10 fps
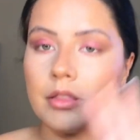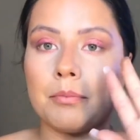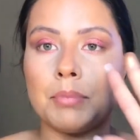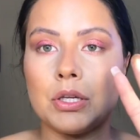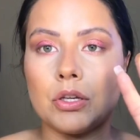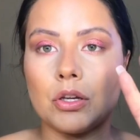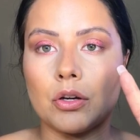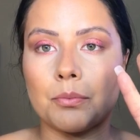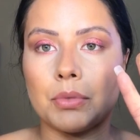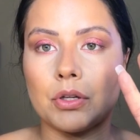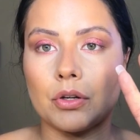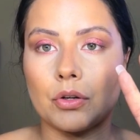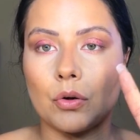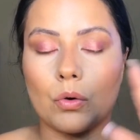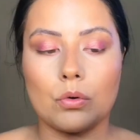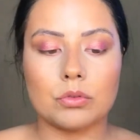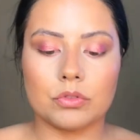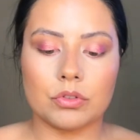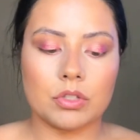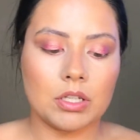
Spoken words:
the pure gold.